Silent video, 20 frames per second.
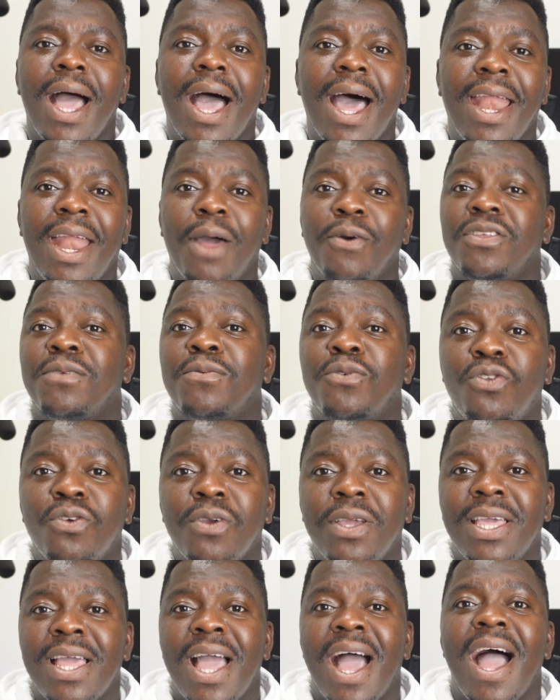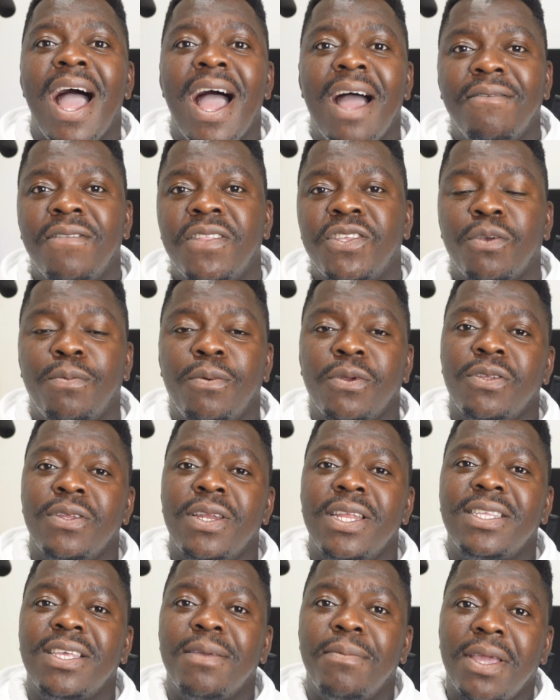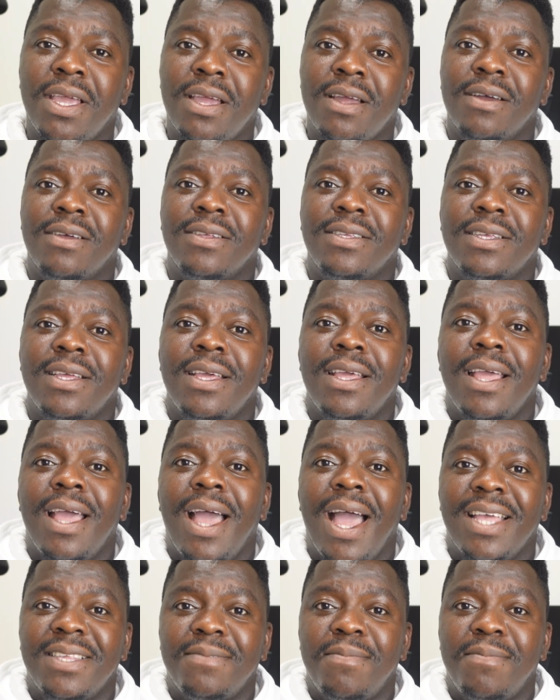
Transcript: And I was able to have this opportunity because I